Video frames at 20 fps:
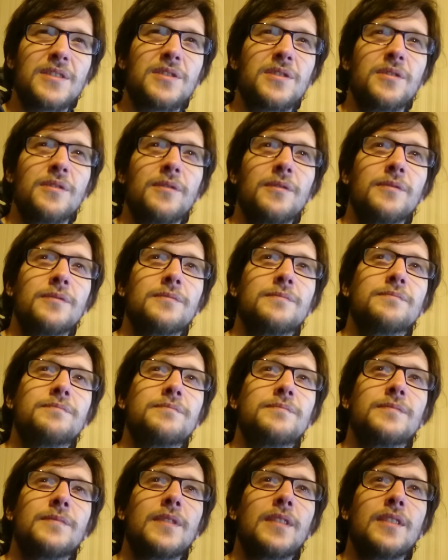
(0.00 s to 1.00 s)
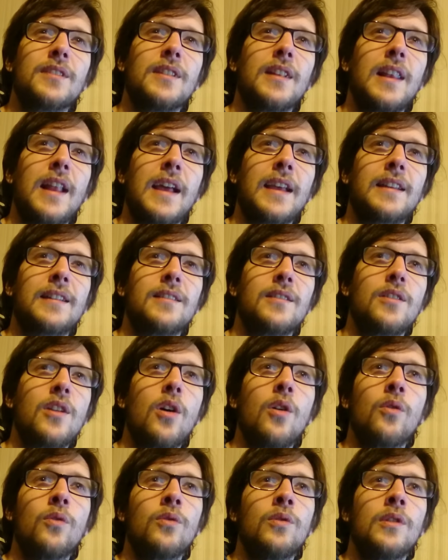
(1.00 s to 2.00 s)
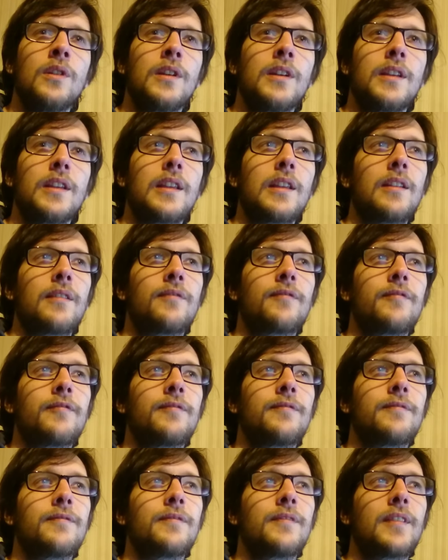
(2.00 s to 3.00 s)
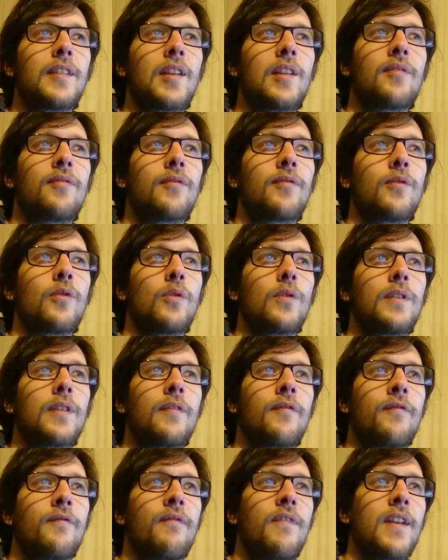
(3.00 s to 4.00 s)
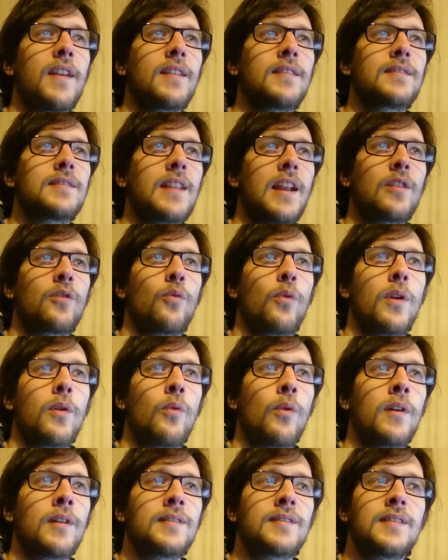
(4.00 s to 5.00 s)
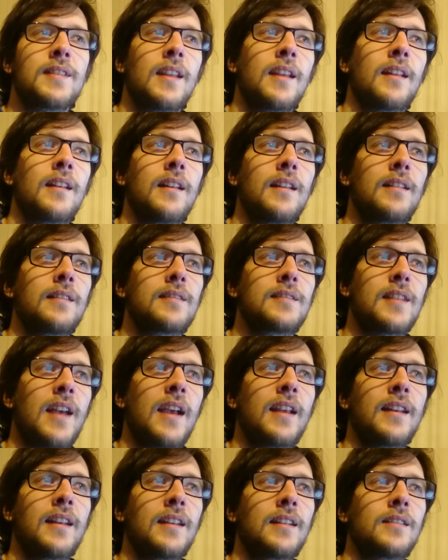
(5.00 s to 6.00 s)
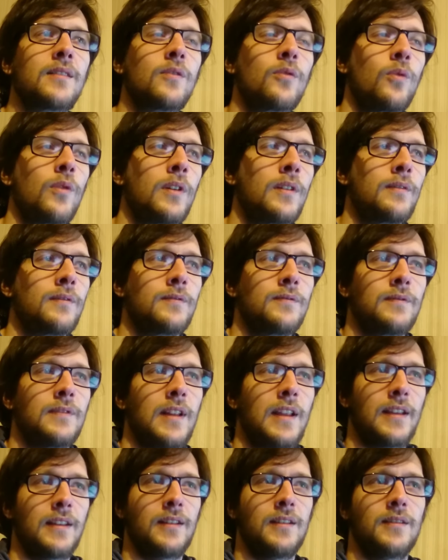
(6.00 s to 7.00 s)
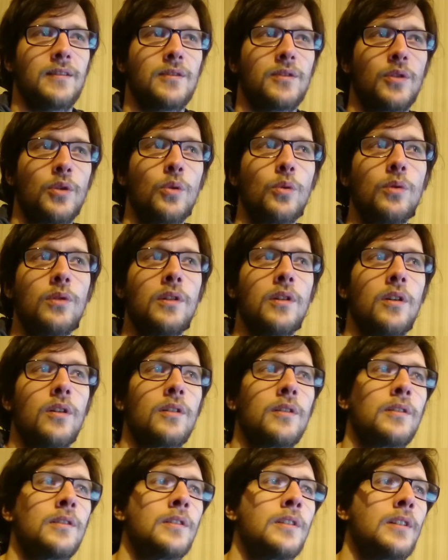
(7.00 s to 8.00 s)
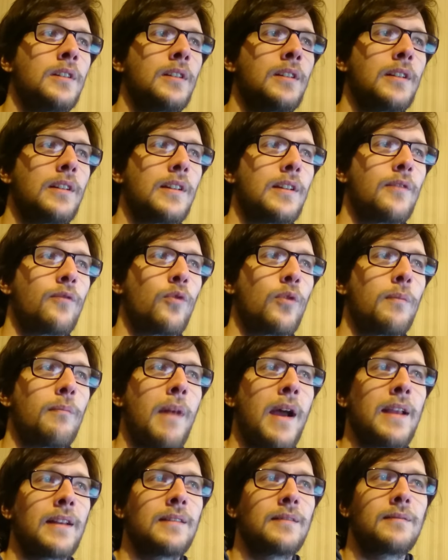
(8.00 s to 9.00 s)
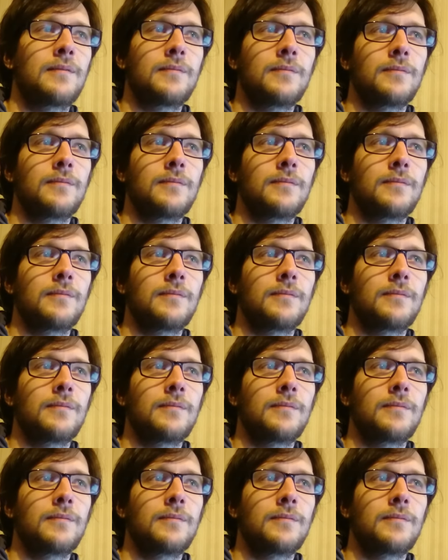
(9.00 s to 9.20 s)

to like know if if the things that we were sing, signing were like cool or if we might